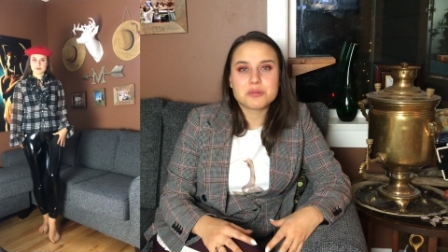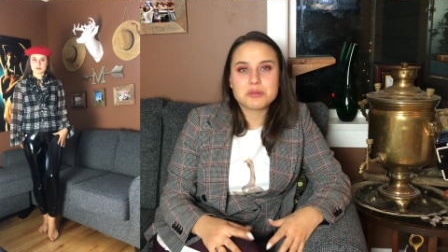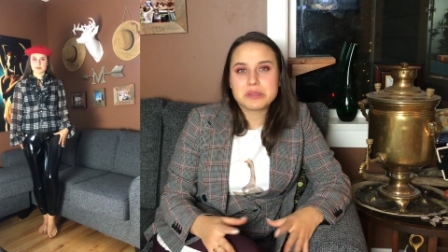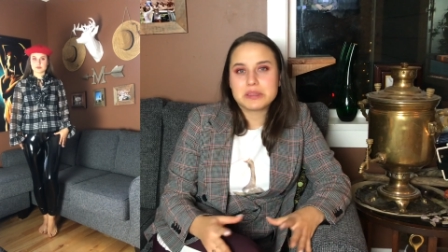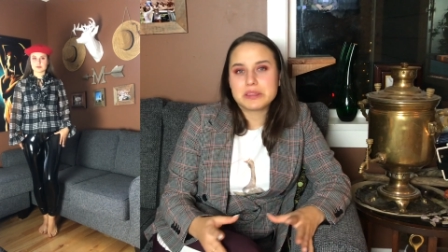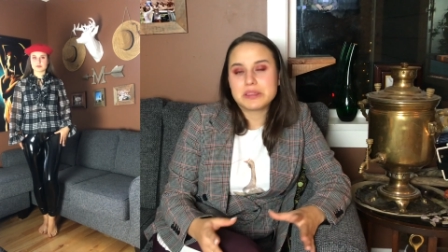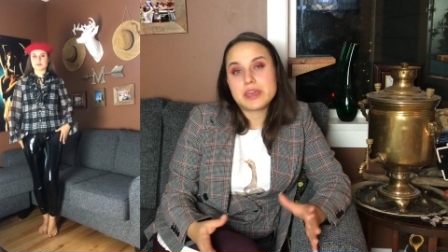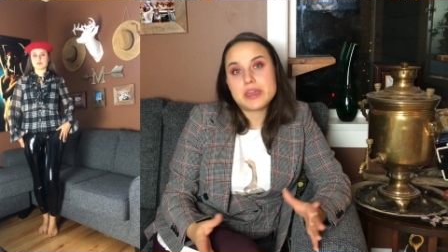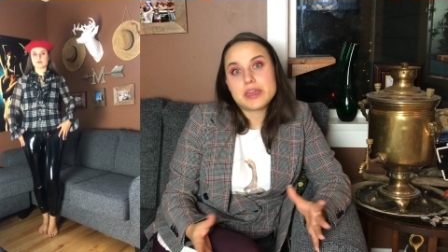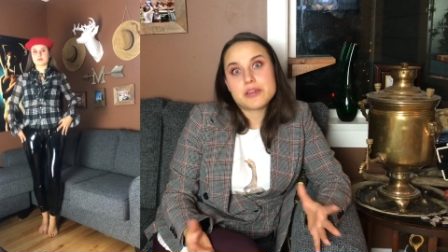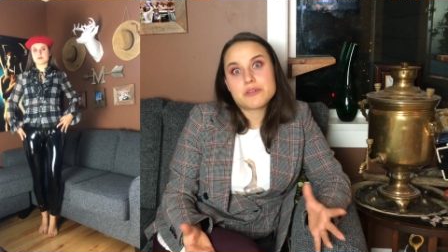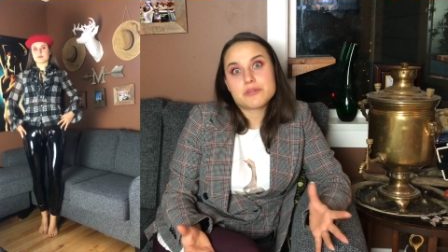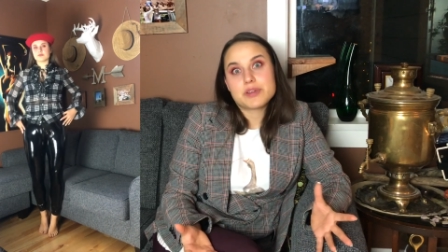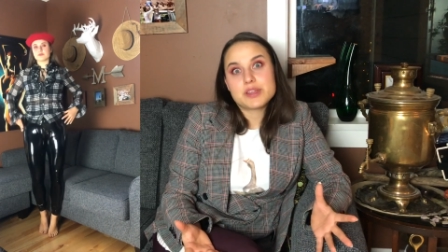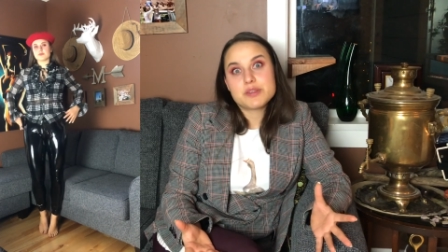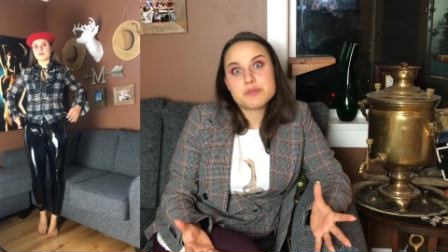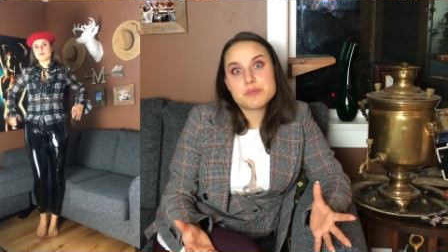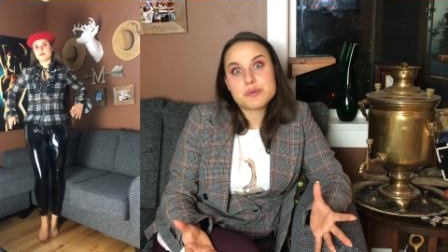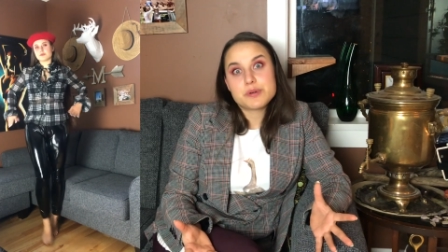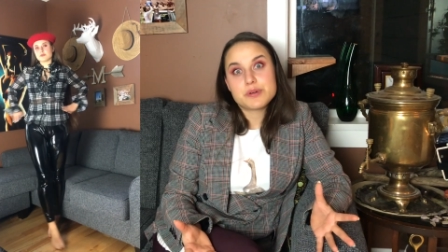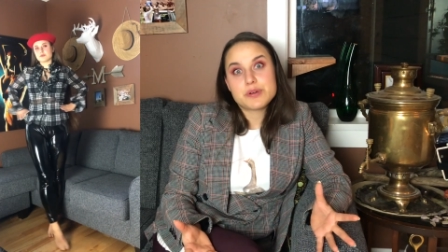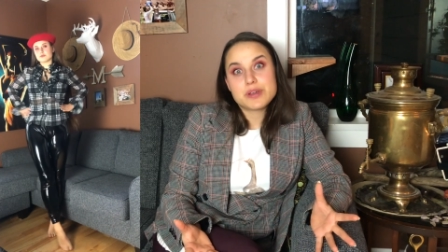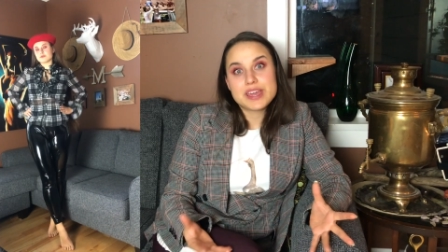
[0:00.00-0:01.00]
with a
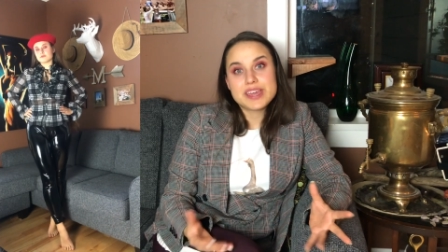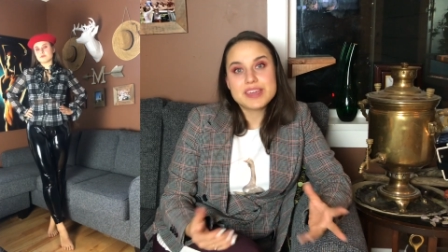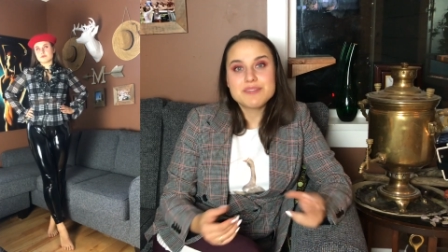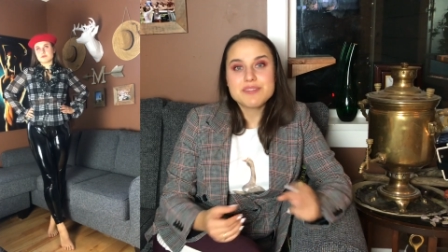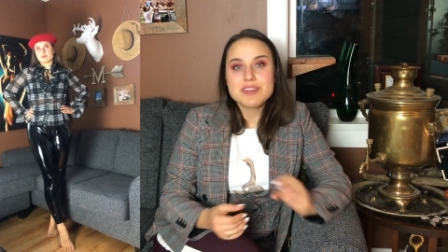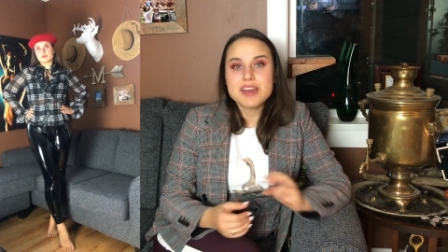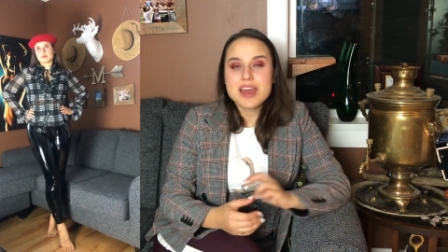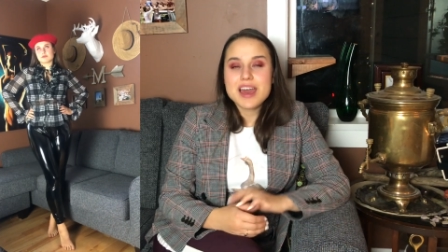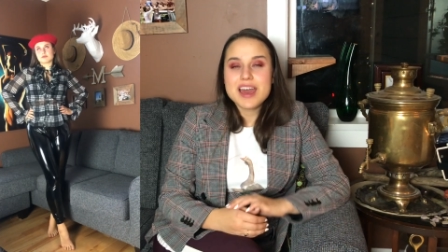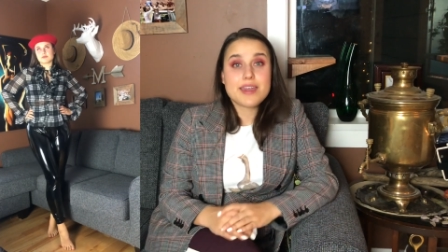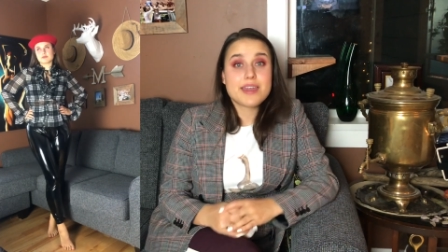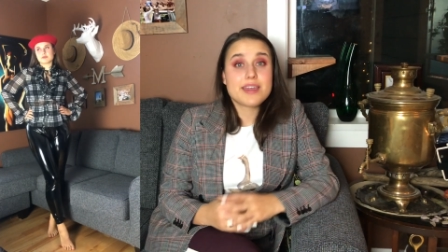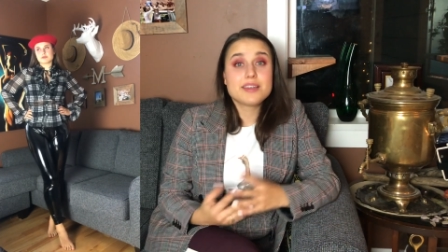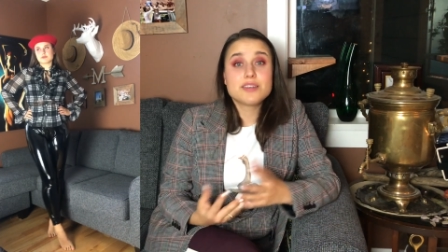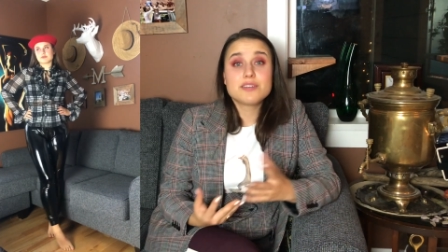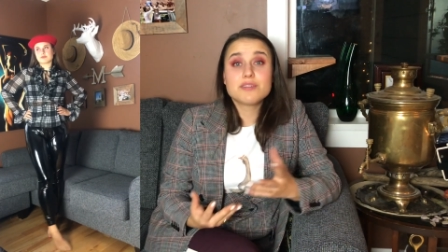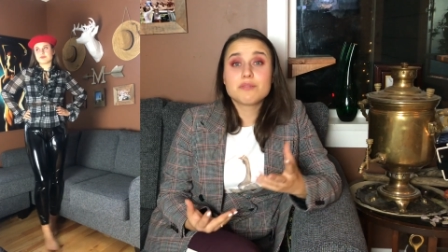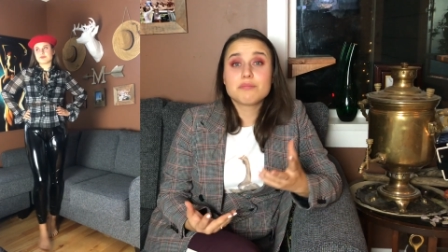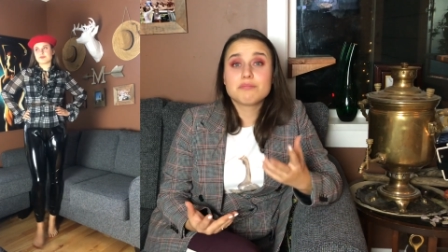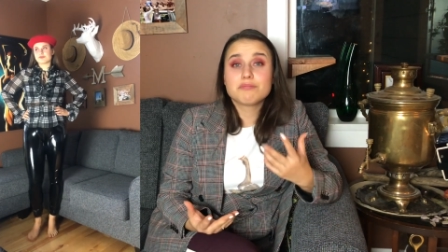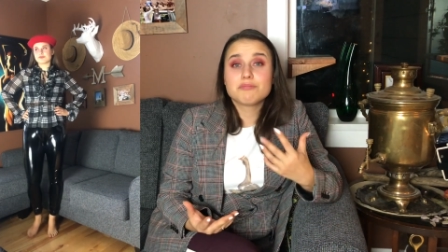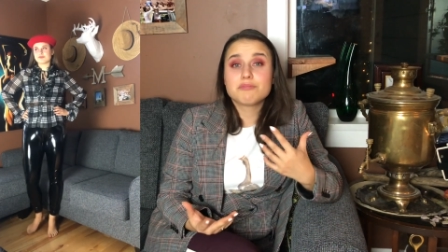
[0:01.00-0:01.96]
red beret, and